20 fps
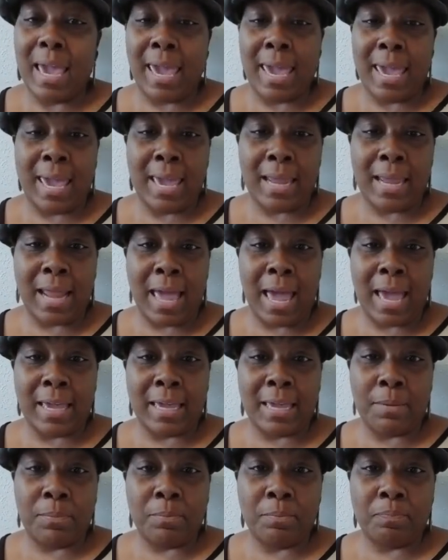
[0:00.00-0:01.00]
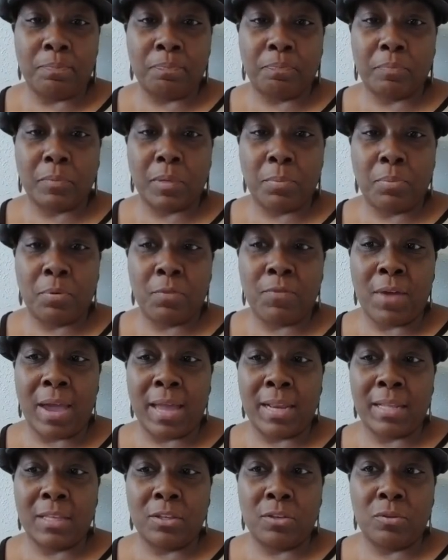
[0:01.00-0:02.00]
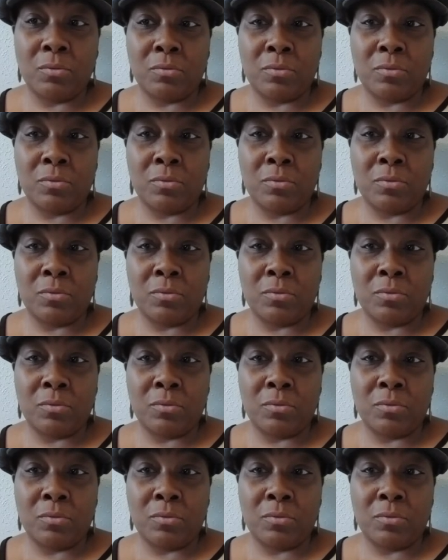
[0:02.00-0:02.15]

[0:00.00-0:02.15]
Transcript: And I am providing